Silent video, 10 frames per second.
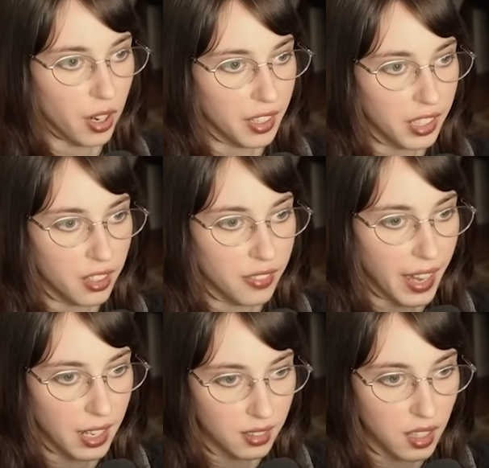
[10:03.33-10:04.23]
on here
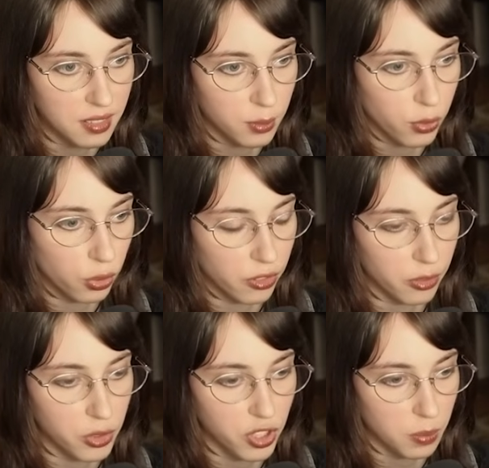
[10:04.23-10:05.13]
that custom folders
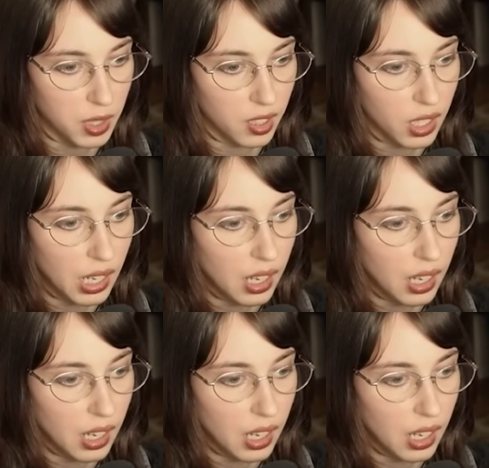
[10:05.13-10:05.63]
would just be